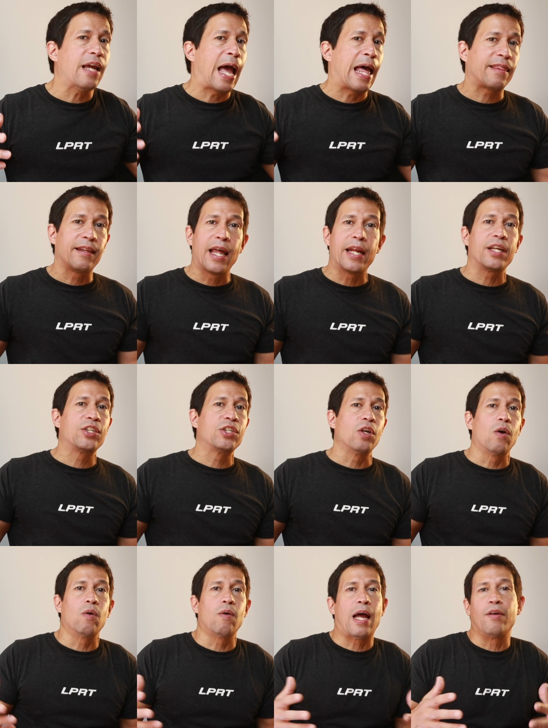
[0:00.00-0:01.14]
athletic
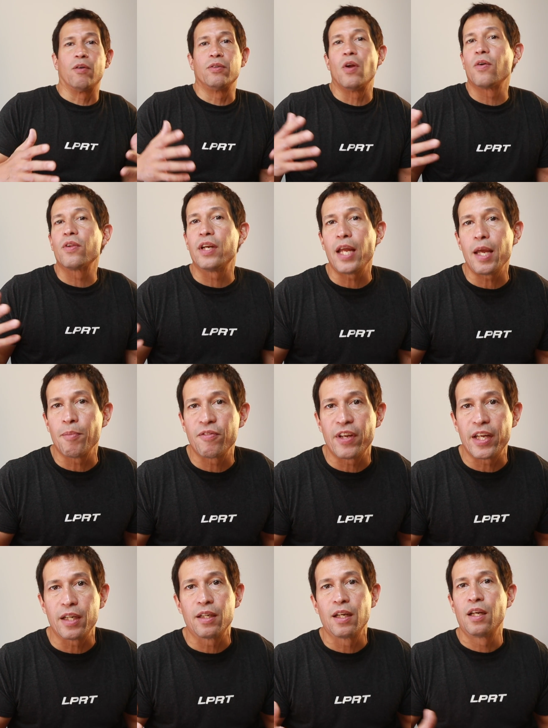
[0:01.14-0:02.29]
show. I don't know the name of
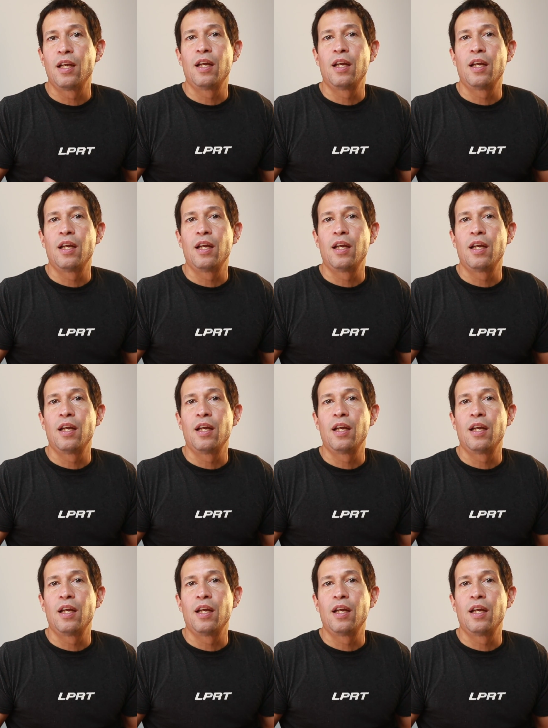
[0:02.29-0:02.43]
it,